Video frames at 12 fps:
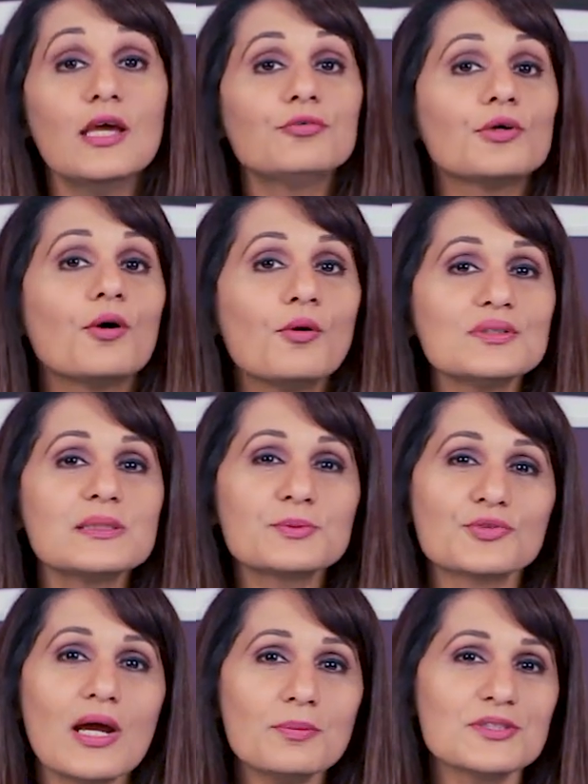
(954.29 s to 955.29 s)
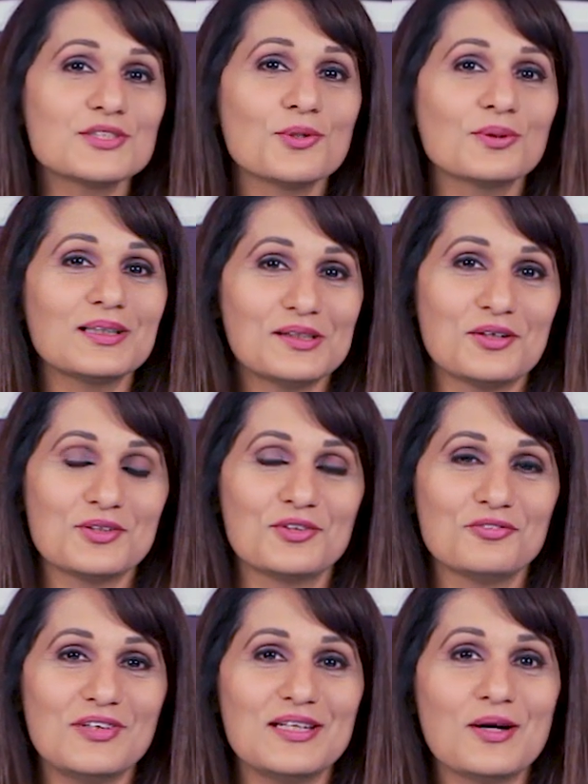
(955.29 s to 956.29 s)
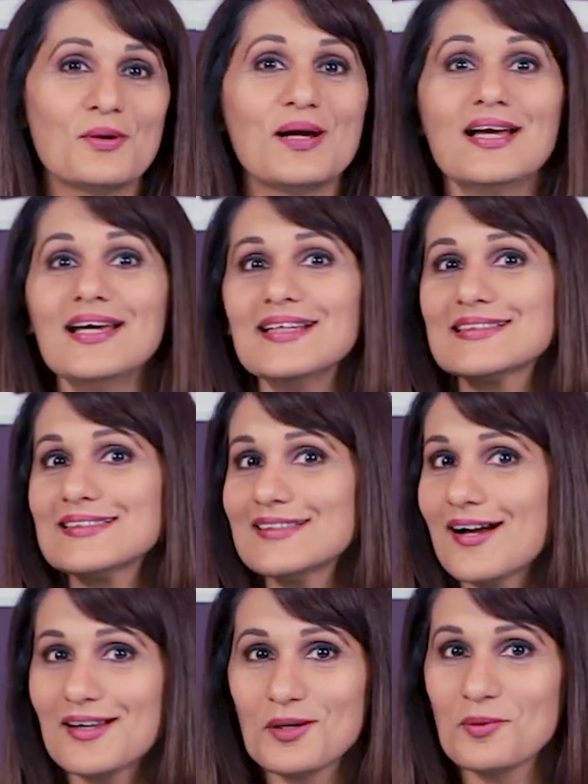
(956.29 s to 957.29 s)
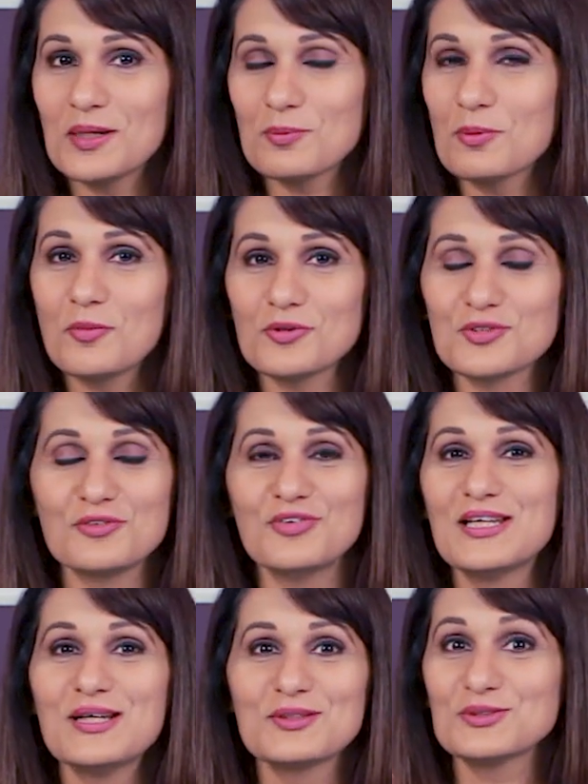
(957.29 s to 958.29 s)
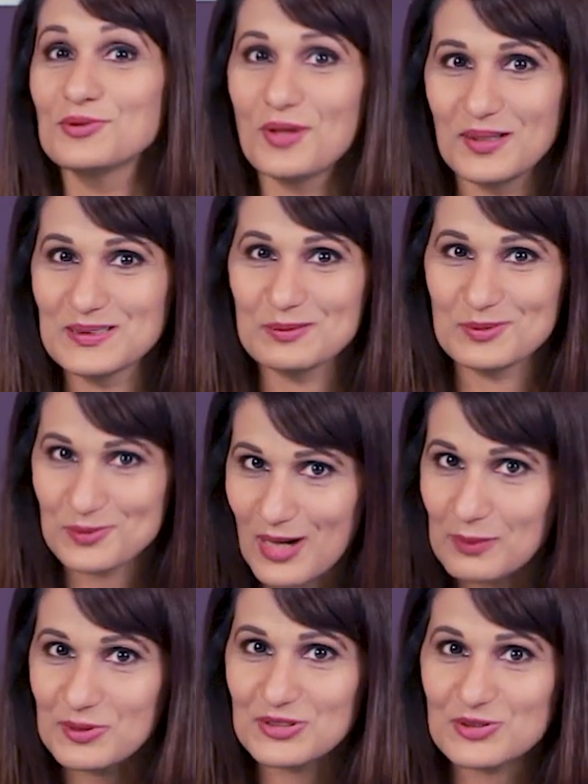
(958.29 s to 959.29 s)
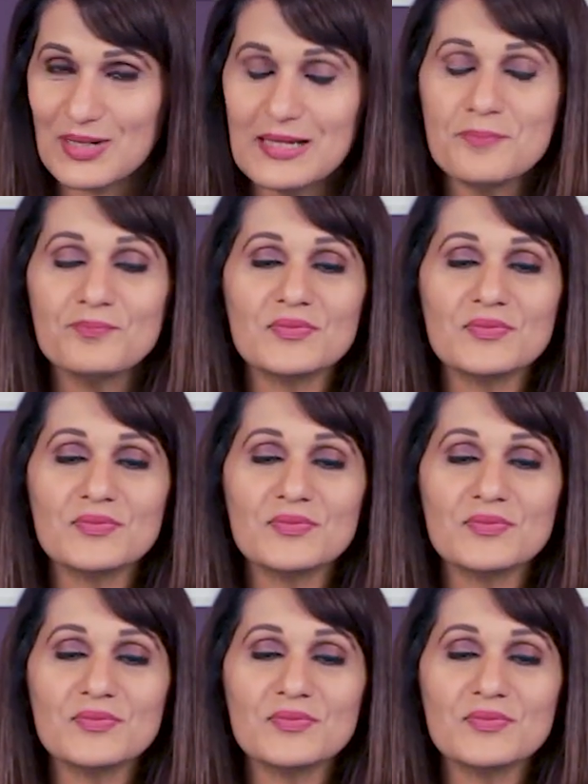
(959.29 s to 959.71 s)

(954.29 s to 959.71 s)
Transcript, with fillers: If your own subscribers don't click on your video, it's not going to want to promote your video to non-subscribers, right?